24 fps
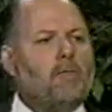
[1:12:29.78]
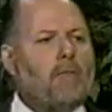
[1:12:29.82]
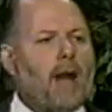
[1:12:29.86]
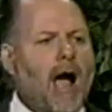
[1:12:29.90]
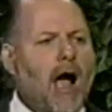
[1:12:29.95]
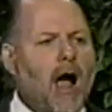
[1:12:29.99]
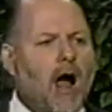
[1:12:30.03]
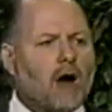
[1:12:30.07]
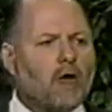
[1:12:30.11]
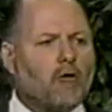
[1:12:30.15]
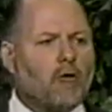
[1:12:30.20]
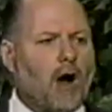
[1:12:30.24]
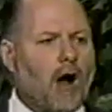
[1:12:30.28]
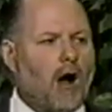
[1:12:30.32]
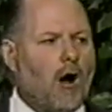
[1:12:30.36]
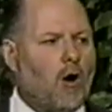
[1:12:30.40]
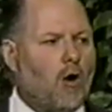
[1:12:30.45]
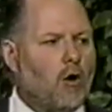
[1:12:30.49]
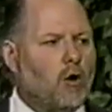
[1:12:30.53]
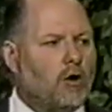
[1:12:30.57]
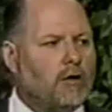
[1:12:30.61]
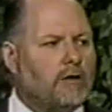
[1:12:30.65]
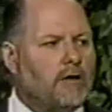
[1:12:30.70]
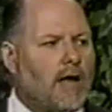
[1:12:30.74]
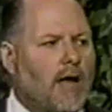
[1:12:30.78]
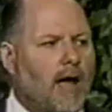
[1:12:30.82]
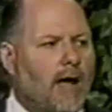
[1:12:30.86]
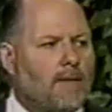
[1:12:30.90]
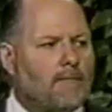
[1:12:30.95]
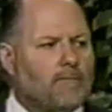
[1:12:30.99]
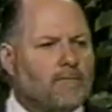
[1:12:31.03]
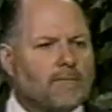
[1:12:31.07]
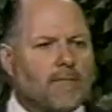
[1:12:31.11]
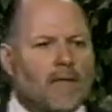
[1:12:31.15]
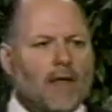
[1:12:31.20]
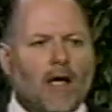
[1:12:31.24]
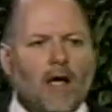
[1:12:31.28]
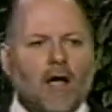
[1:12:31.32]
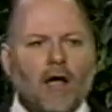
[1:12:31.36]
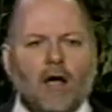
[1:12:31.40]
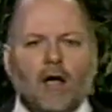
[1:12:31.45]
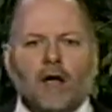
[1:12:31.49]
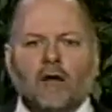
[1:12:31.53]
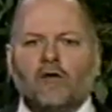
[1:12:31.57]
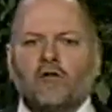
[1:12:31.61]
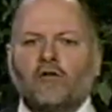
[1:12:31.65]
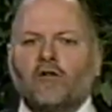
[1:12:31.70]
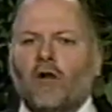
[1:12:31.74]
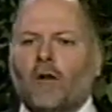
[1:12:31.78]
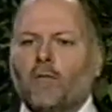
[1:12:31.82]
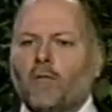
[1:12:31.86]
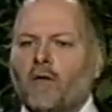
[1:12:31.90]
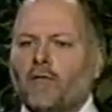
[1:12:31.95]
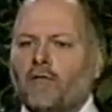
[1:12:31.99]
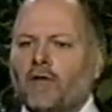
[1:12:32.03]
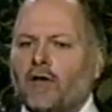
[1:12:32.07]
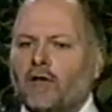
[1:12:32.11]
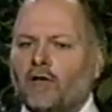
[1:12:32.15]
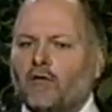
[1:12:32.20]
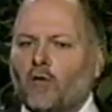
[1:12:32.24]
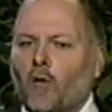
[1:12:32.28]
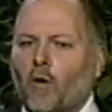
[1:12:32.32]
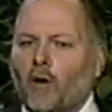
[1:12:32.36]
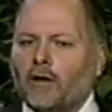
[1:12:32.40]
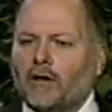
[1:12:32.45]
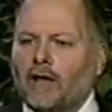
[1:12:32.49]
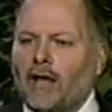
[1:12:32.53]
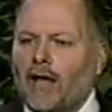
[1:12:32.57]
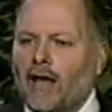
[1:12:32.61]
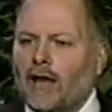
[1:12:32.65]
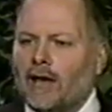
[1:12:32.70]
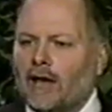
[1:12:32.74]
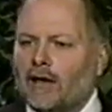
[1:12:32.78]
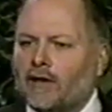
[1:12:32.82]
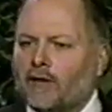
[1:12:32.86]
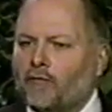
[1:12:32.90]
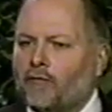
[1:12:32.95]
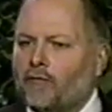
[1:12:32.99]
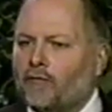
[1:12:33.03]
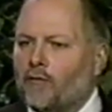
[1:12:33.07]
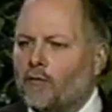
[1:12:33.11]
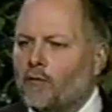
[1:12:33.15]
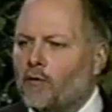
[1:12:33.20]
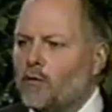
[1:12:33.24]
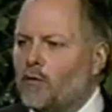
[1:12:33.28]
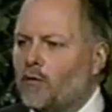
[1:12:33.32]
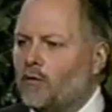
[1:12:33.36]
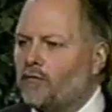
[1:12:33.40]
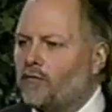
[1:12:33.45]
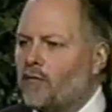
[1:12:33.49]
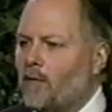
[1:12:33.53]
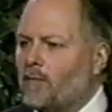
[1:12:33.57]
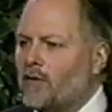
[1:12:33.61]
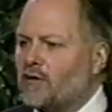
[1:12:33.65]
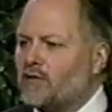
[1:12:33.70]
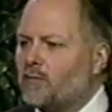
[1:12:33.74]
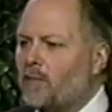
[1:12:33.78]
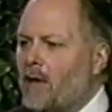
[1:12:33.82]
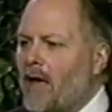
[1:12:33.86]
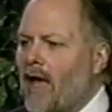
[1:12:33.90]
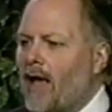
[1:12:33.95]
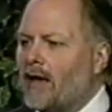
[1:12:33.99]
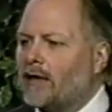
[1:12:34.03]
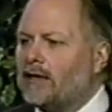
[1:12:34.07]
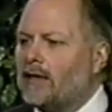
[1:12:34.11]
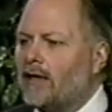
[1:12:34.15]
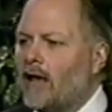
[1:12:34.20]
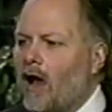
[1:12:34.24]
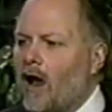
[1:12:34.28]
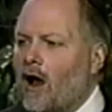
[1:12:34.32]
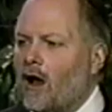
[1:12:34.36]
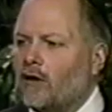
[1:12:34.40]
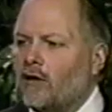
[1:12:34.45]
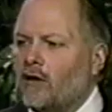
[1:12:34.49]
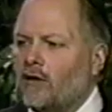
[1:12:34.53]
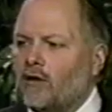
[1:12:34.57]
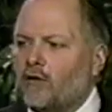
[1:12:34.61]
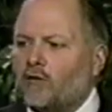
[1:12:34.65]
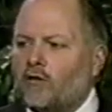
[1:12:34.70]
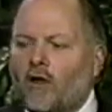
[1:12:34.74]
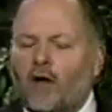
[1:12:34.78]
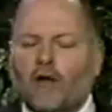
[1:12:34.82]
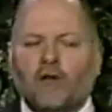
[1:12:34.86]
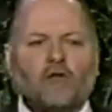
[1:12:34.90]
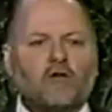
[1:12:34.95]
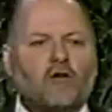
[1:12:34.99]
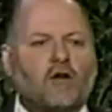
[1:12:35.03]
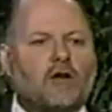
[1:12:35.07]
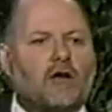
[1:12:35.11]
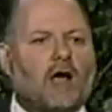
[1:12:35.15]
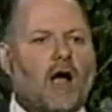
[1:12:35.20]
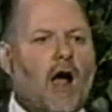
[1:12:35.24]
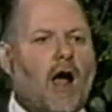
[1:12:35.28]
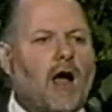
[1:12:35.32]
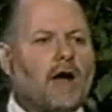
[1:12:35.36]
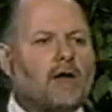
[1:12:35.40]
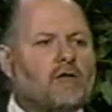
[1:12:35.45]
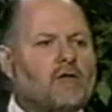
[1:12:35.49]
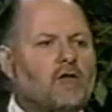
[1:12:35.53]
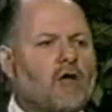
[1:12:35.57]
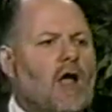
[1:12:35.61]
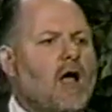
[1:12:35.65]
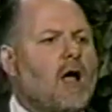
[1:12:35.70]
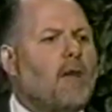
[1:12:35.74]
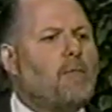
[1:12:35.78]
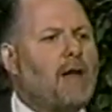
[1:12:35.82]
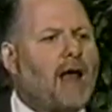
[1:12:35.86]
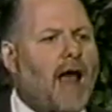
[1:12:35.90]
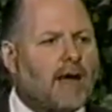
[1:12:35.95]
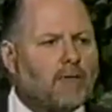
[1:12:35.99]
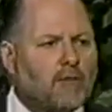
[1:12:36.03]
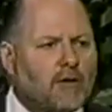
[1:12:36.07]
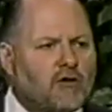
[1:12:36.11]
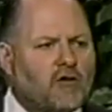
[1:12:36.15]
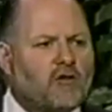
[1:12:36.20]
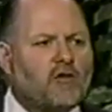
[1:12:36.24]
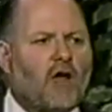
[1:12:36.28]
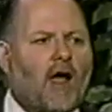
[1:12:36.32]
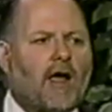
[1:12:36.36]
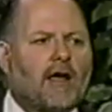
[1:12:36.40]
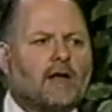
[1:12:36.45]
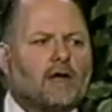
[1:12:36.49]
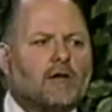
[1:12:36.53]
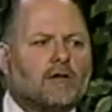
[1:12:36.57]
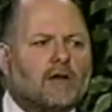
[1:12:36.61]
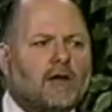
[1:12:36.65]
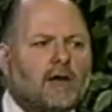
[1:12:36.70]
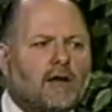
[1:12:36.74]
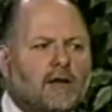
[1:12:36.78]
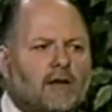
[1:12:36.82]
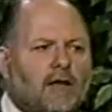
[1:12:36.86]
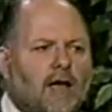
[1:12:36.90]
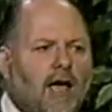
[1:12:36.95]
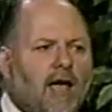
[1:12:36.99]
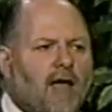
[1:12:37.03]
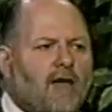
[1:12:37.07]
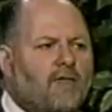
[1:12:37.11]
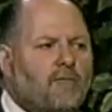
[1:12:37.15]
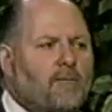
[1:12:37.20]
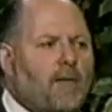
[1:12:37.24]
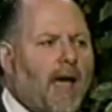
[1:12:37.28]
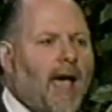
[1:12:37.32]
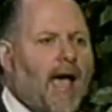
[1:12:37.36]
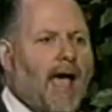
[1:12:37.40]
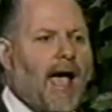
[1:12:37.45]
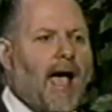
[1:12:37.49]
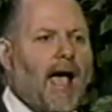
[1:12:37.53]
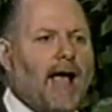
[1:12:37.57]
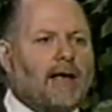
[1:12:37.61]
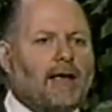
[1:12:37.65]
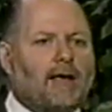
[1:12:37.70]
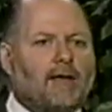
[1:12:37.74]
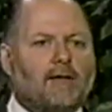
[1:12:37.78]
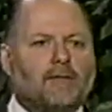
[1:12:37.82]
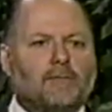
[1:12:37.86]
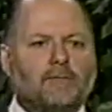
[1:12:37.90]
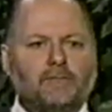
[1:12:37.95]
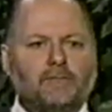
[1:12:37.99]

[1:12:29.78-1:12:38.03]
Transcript: borrowed some of his organic food from his backyard in his Hunza gardens, but I recycled it and gave back.